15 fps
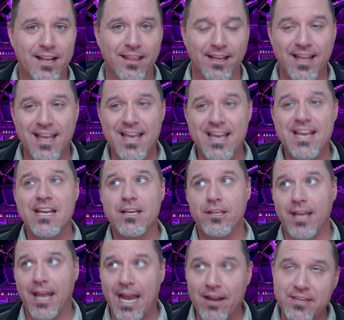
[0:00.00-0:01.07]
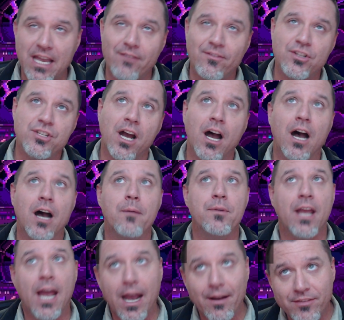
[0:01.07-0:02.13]
Like, you have to have a job,
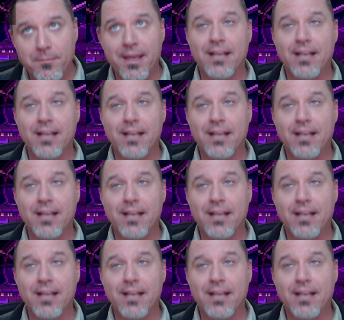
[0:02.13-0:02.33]
you have to make a